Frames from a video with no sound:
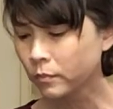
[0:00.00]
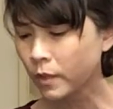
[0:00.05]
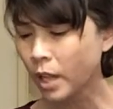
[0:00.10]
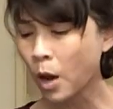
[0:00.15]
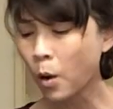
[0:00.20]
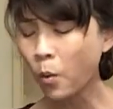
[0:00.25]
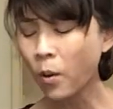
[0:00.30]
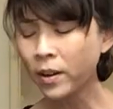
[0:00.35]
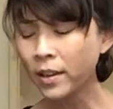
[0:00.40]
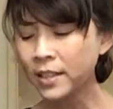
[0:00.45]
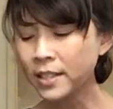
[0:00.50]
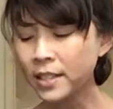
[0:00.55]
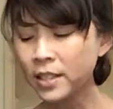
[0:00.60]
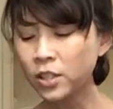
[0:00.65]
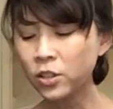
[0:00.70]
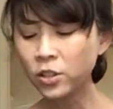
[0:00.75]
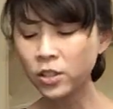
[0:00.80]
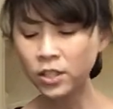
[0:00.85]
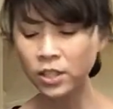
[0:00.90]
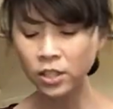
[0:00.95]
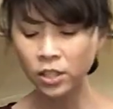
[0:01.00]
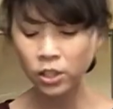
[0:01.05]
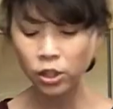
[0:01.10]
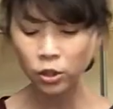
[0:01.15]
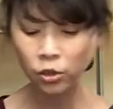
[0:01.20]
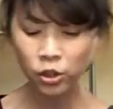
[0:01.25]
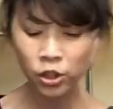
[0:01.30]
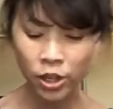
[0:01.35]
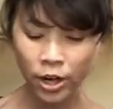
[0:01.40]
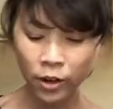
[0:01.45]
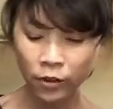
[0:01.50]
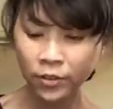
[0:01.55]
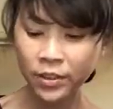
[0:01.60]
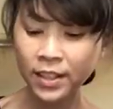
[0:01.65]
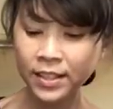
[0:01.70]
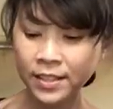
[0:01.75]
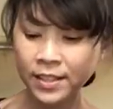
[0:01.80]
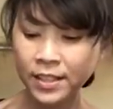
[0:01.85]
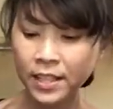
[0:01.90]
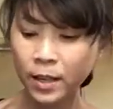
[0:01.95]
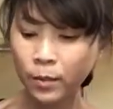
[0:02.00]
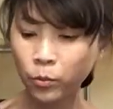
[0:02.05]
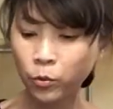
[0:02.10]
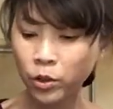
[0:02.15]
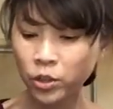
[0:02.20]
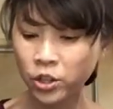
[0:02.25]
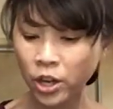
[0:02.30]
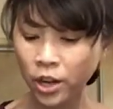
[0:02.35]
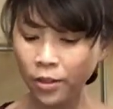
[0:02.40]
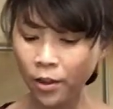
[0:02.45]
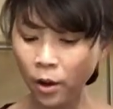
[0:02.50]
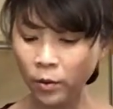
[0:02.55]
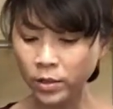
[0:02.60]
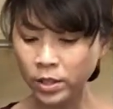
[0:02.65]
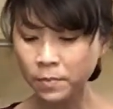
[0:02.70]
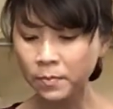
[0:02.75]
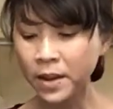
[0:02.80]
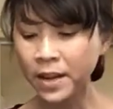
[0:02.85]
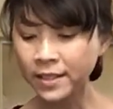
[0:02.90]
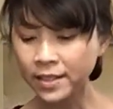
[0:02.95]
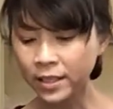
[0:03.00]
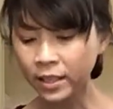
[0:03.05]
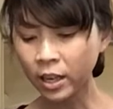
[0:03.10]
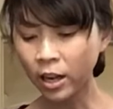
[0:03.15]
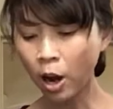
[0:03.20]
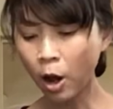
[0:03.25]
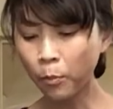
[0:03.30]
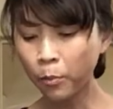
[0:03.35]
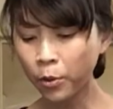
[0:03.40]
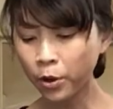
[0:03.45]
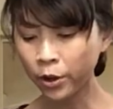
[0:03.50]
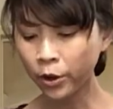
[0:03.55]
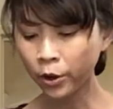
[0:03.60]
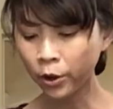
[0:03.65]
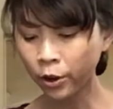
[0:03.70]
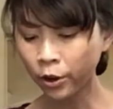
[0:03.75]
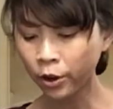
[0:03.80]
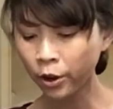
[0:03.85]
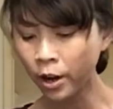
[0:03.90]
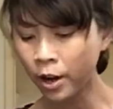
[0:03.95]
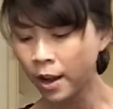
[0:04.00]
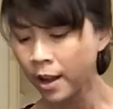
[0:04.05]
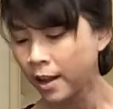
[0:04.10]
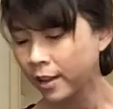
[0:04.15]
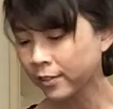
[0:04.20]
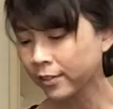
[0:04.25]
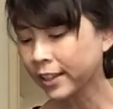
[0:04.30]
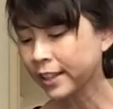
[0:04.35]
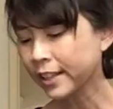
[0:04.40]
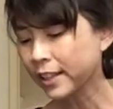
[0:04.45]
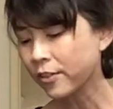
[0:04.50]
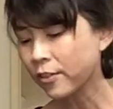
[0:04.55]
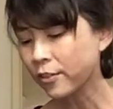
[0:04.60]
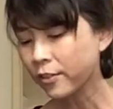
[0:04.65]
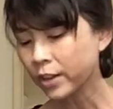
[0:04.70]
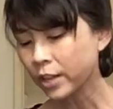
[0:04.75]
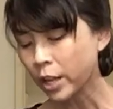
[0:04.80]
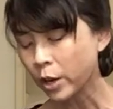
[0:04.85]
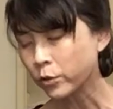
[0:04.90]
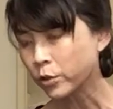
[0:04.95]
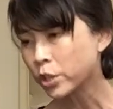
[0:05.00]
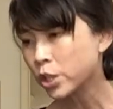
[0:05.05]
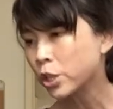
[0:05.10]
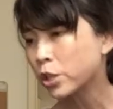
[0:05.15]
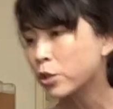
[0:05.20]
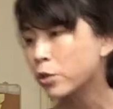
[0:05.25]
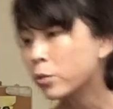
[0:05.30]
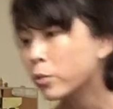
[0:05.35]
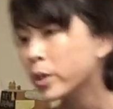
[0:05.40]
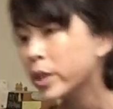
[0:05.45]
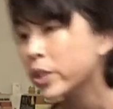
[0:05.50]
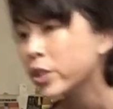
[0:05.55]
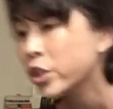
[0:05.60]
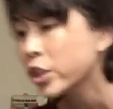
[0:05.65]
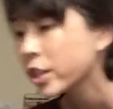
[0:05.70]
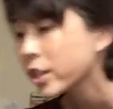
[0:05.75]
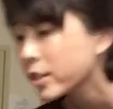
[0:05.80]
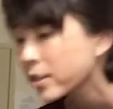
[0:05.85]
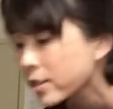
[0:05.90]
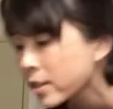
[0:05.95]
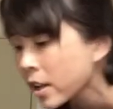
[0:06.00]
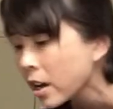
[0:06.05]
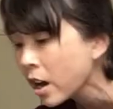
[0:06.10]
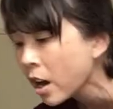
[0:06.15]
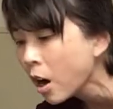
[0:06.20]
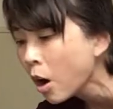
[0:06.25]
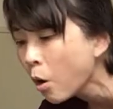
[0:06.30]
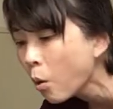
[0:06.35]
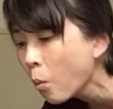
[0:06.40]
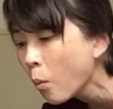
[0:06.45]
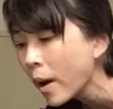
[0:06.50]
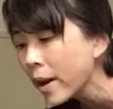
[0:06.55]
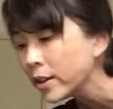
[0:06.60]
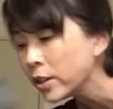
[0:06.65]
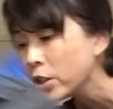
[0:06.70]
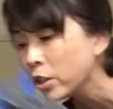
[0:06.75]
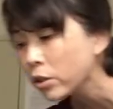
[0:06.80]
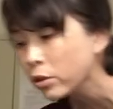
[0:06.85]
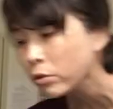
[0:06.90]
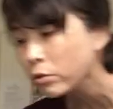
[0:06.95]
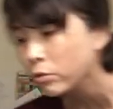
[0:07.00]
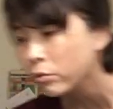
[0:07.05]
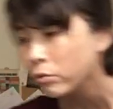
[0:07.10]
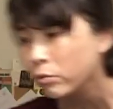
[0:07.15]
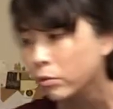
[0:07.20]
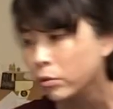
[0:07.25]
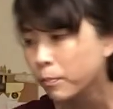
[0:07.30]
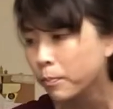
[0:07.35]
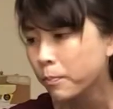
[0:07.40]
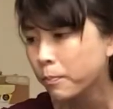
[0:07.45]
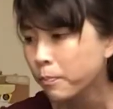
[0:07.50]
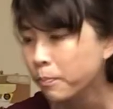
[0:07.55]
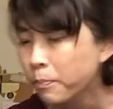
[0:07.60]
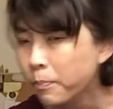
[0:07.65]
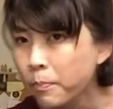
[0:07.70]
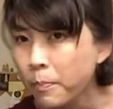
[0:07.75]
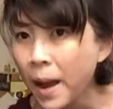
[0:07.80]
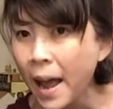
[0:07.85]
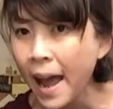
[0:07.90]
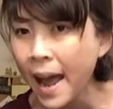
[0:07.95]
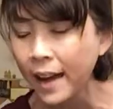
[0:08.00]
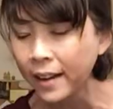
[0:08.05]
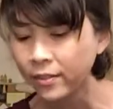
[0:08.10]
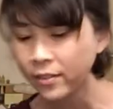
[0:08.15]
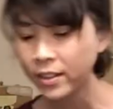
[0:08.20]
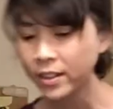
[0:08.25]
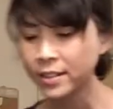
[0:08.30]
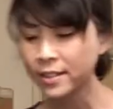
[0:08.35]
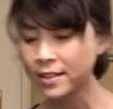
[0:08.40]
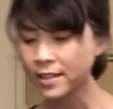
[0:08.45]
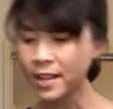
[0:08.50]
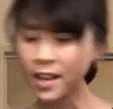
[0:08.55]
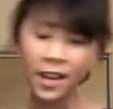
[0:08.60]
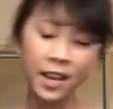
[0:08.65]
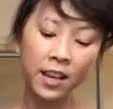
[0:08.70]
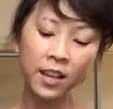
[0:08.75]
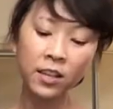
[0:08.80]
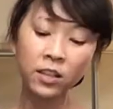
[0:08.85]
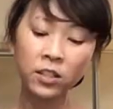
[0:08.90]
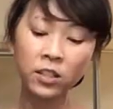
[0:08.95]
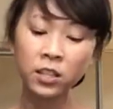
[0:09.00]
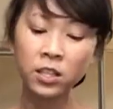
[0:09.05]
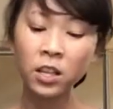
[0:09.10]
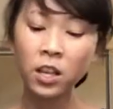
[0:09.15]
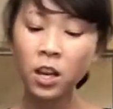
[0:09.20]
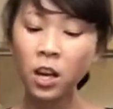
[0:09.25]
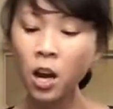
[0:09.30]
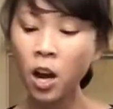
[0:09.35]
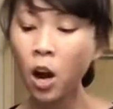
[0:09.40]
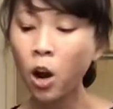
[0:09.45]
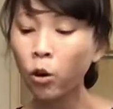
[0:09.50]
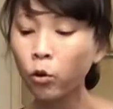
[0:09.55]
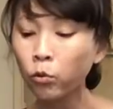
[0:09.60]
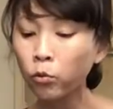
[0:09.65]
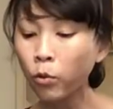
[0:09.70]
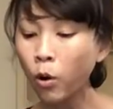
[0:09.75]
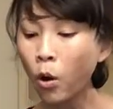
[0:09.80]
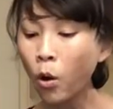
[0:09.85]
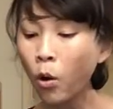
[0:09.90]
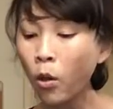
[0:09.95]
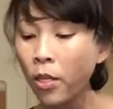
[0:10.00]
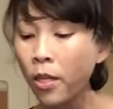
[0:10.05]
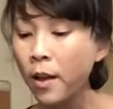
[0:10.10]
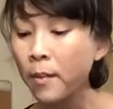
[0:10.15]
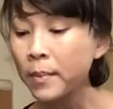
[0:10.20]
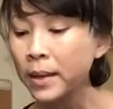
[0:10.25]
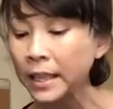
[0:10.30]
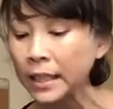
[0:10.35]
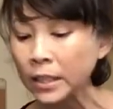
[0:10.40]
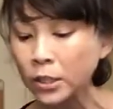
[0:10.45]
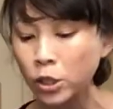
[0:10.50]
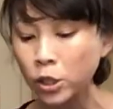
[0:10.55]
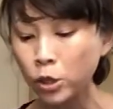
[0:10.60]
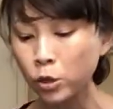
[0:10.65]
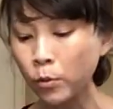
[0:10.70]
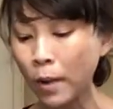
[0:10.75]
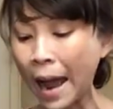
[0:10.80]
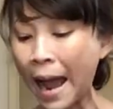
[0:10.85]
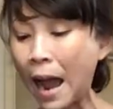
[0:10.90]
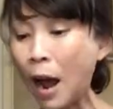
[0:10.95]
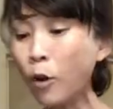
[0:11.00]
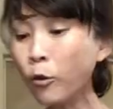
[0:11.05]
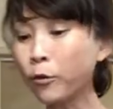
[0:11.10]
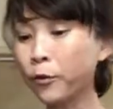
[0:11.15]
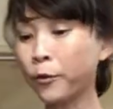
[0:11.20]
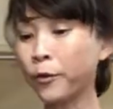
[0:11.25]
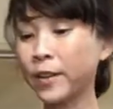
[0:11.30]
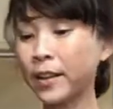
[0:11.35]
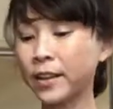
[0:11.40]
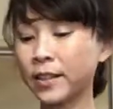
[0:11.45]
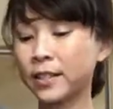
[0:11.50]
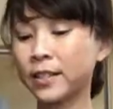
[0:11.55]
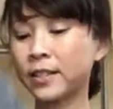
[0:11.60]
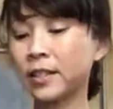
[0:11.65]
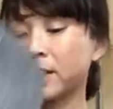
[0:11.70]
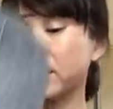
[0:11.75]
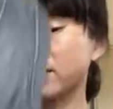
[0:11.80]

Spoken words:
I wanted to share this tip, which I thought was amazing, and I'll put her link in the video too, which is when you pack these things, roll them into outfits.